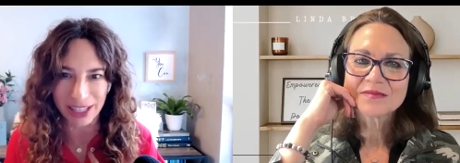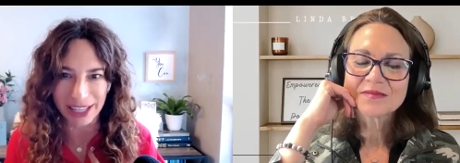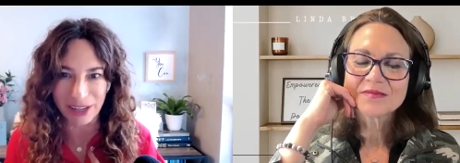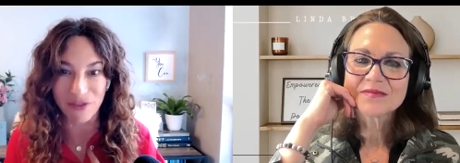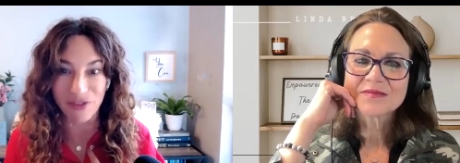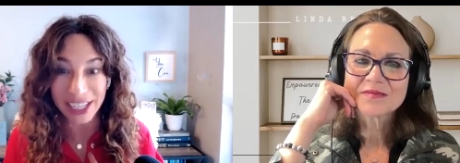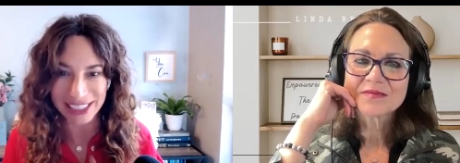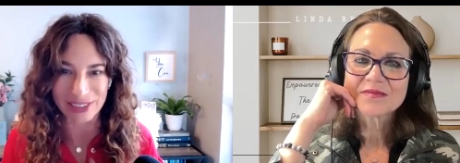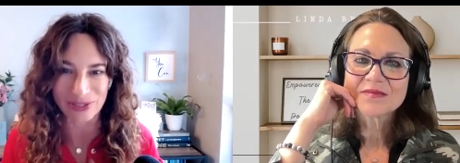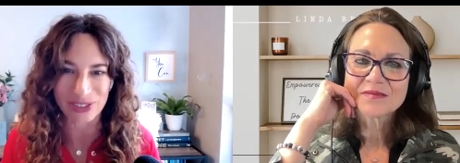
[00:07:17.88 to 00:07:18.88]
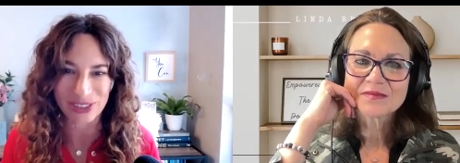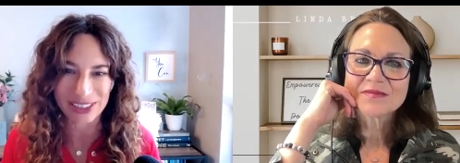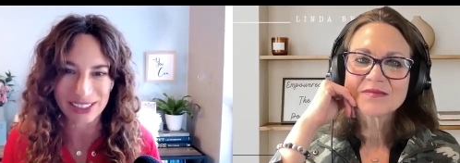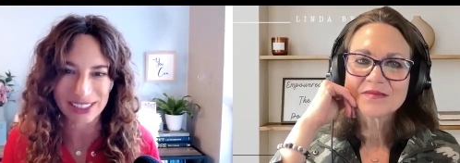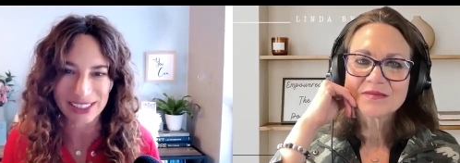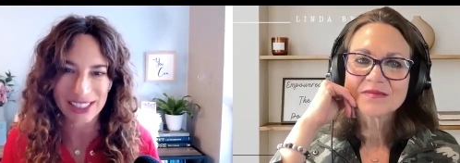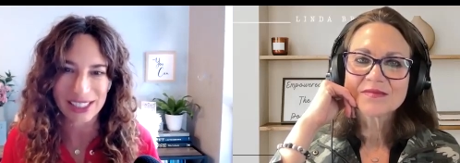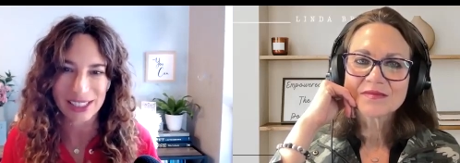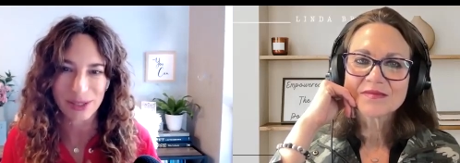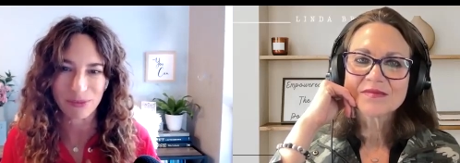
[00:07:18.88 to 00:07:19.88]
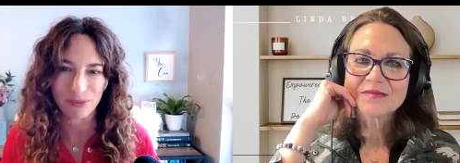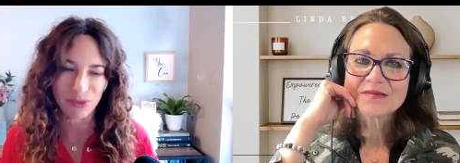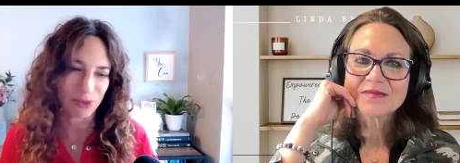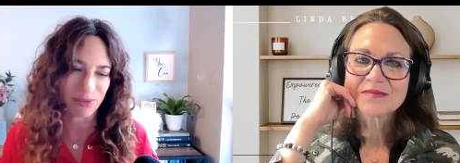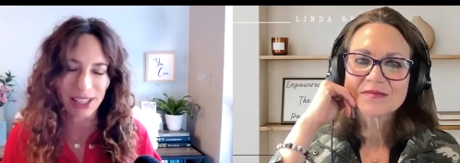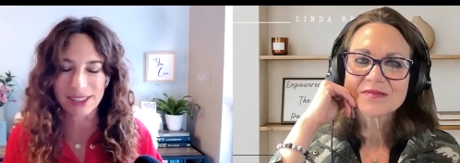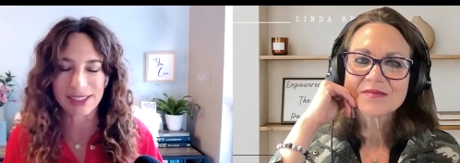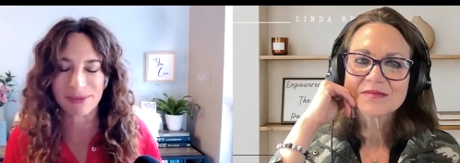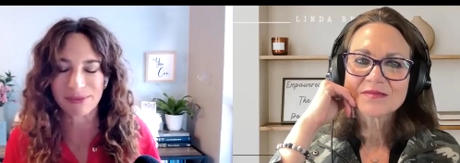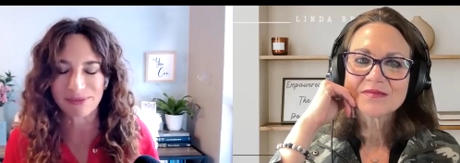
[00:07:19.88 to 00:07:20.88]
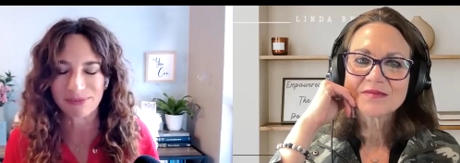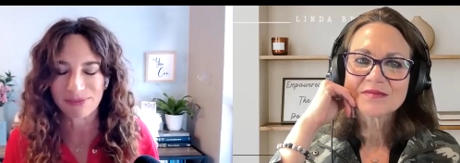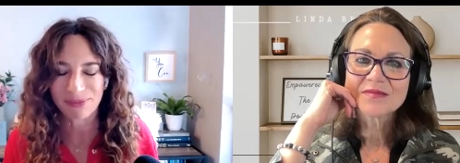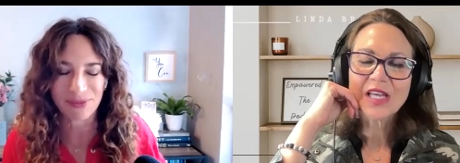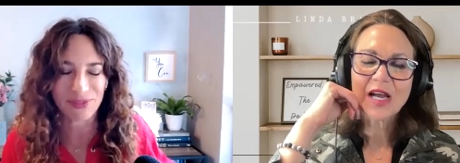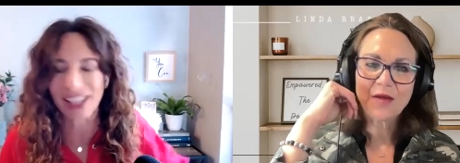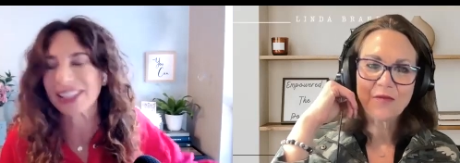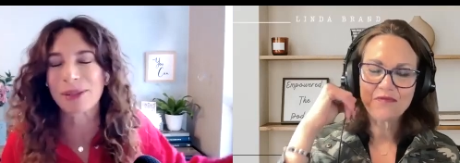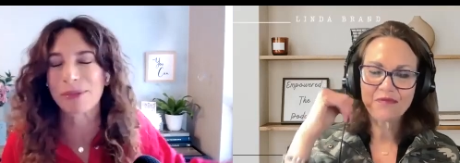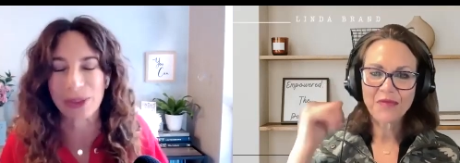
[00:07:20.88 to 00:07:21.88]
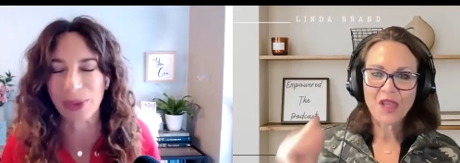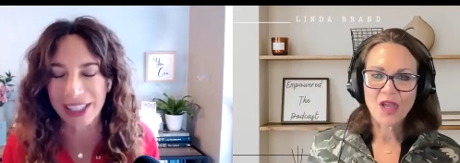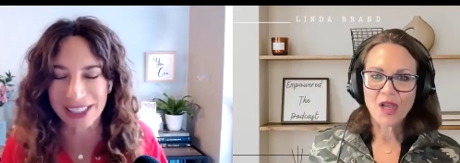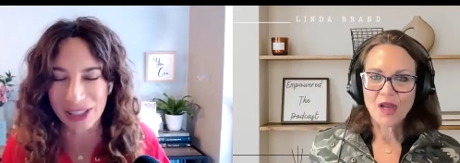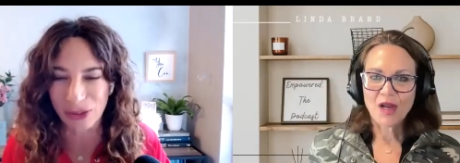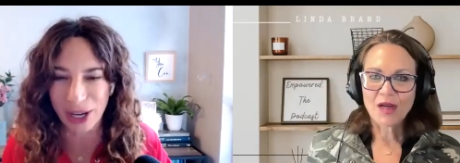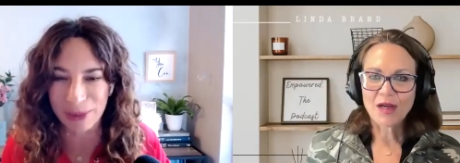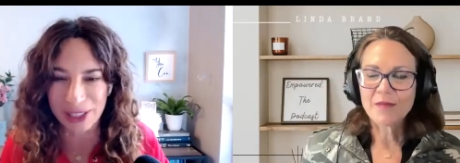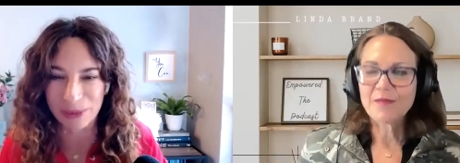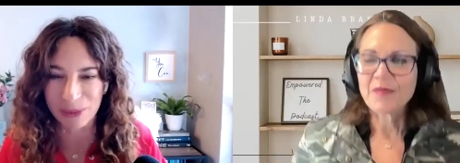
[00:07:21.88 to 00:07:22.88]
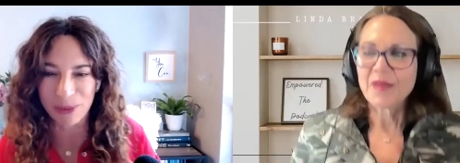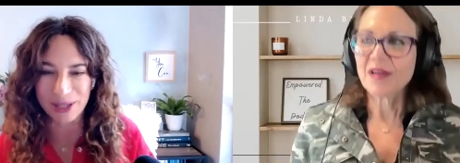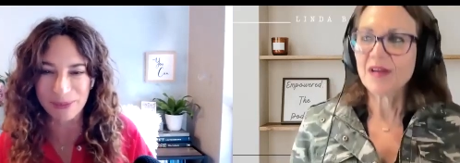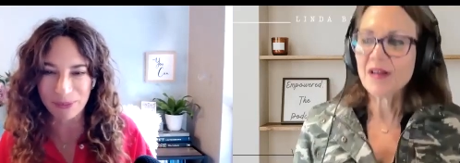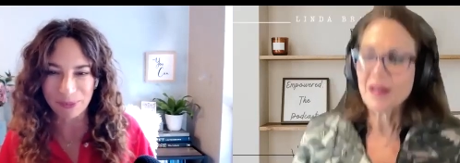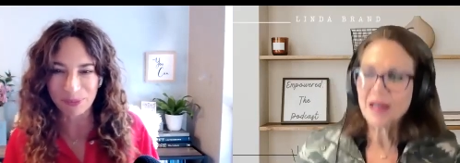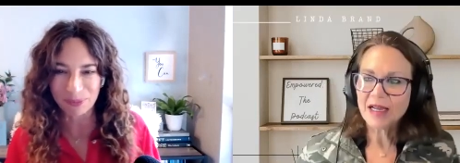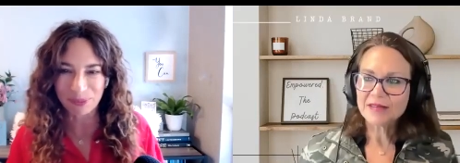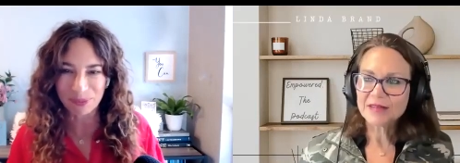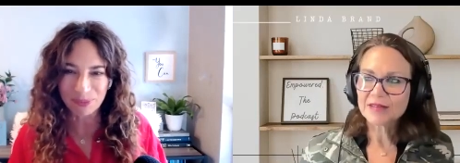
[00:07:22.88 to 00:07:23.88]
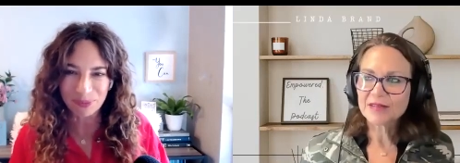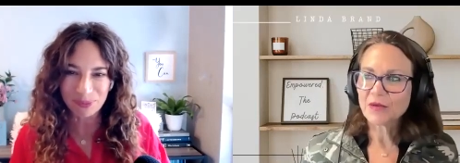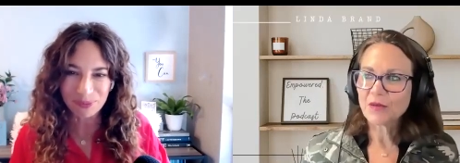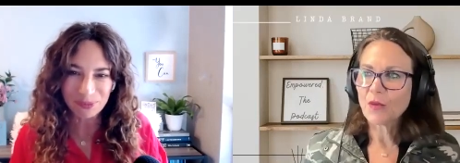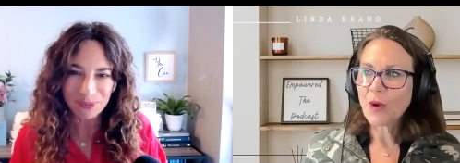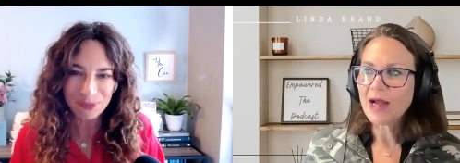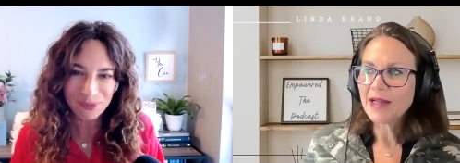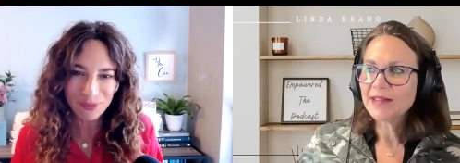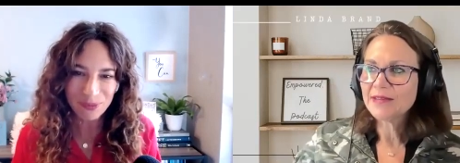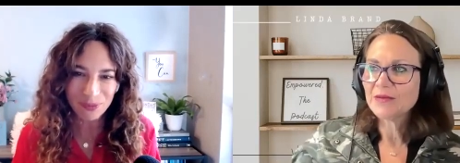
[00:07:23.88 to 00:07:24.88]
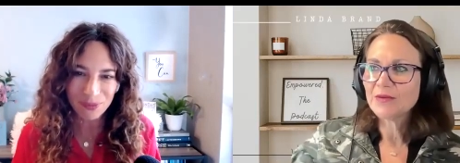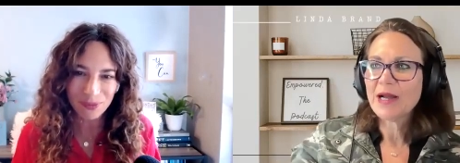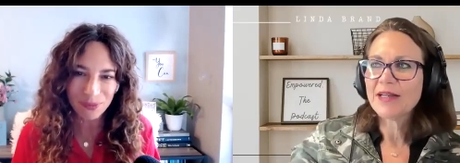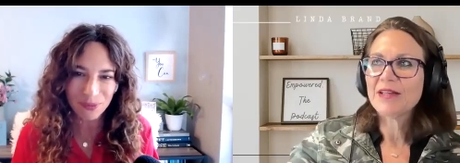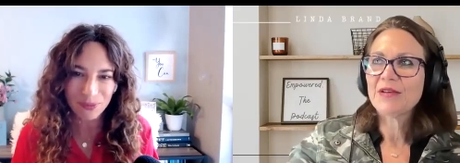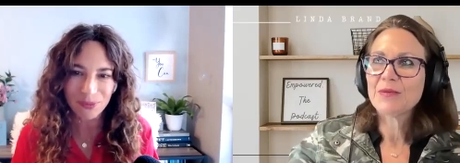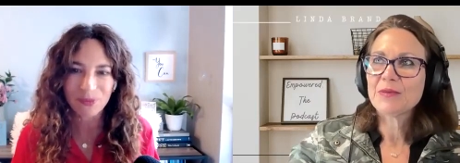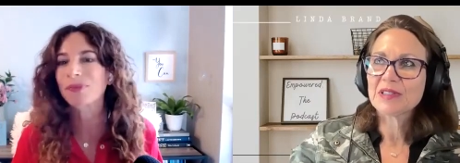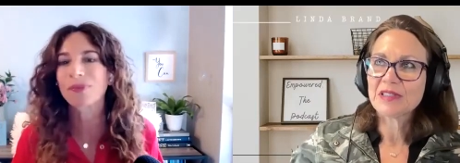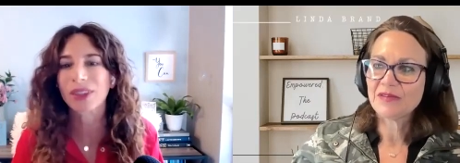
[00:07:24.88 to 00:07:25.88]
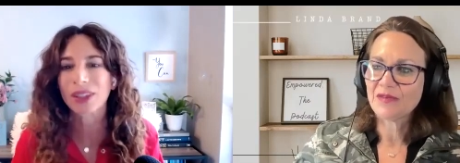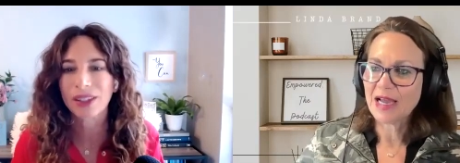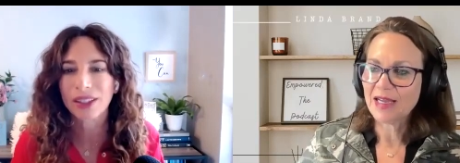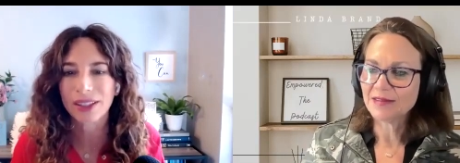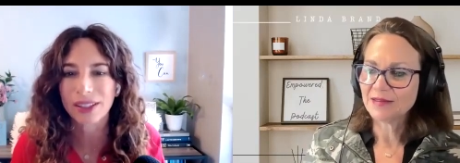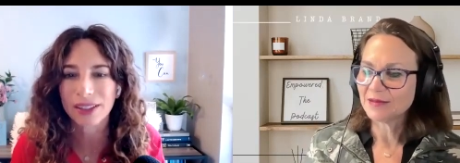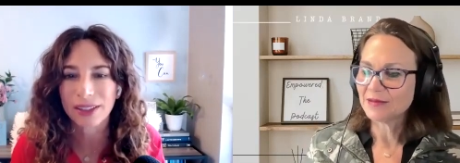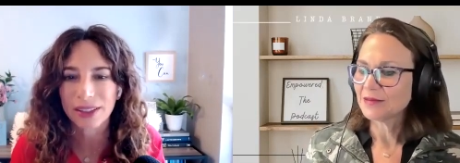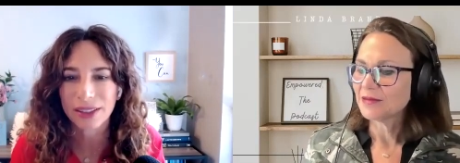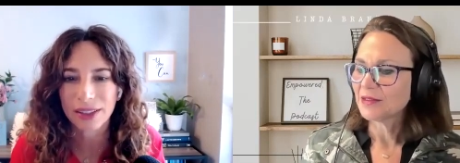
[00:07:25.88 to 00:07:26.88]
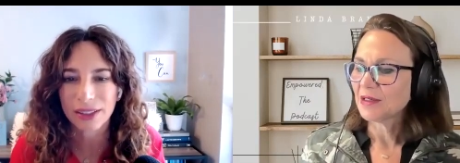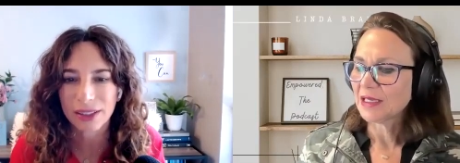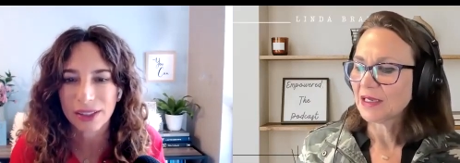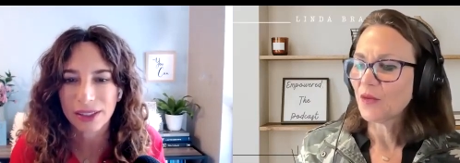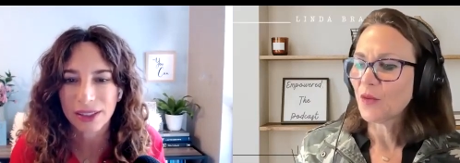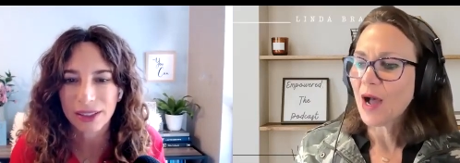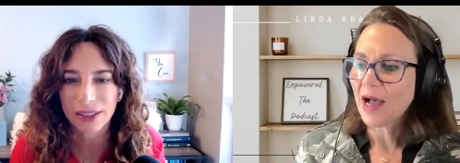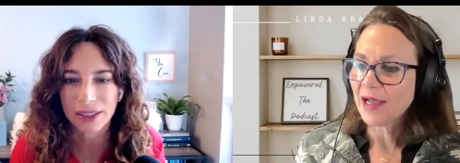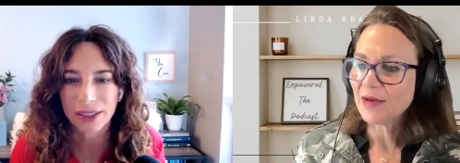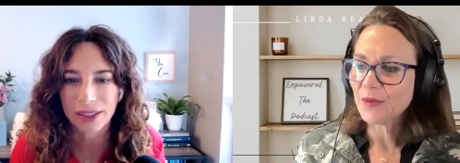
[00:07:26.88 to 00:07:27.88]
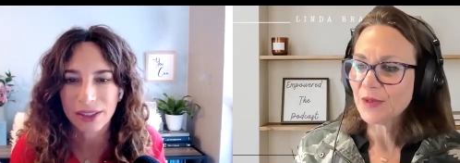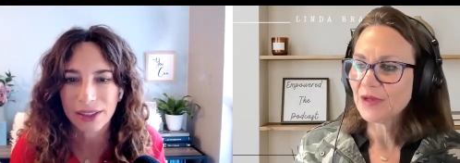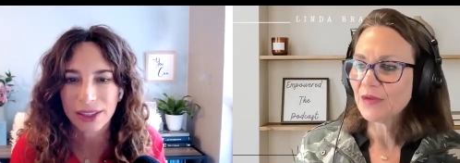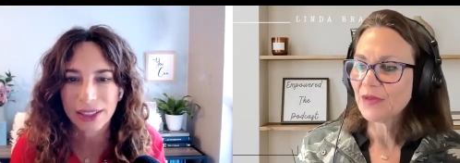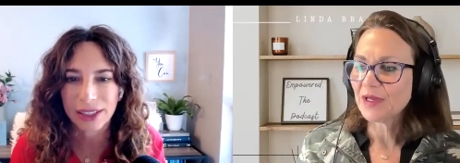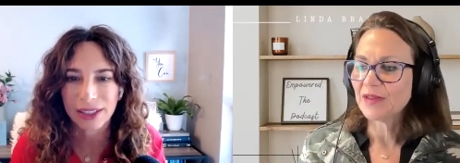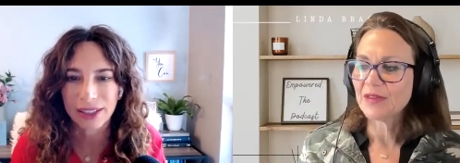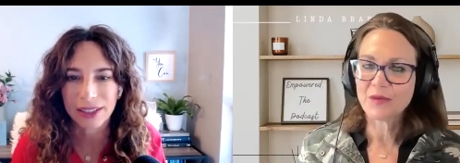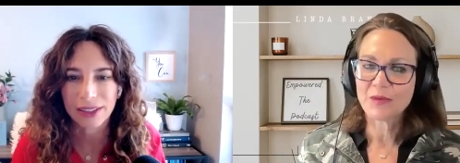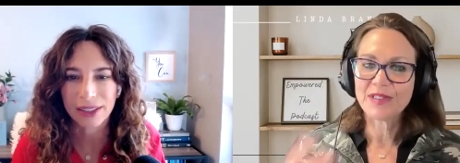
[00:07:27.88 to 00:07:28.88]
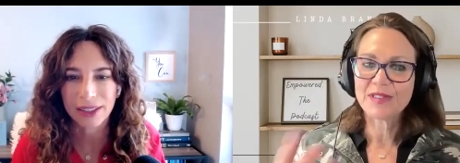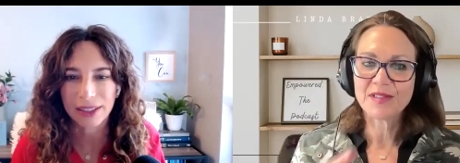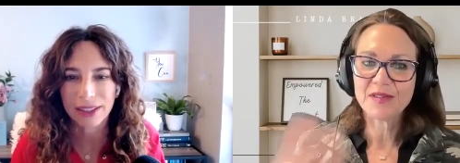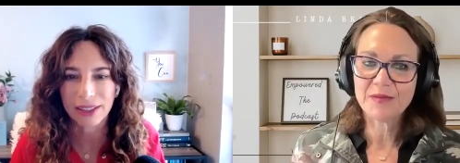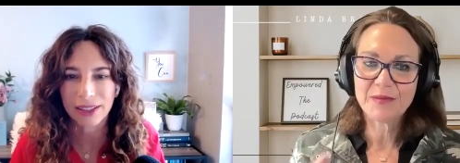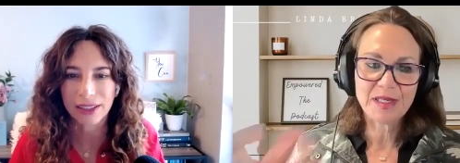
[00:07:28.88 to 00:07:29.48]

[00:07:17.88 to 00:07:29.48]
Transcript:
Speaker 1: and effective. That's yeah. That's the best way I could describe it in the moment.
Speaker 2: And why why do you believe that? Like why? What do you think the reason